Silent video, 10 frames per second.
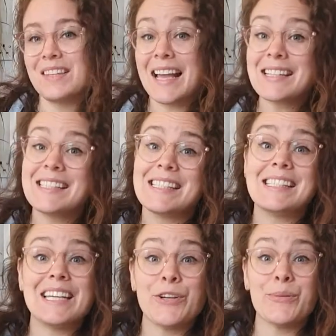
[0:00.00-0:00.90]
Next is
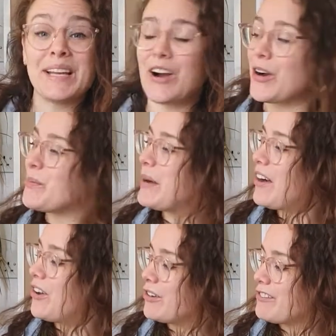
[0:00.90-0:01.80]
Here We Are by
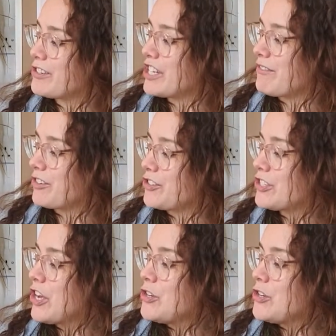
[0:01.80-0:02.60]
Oliver Jeffers,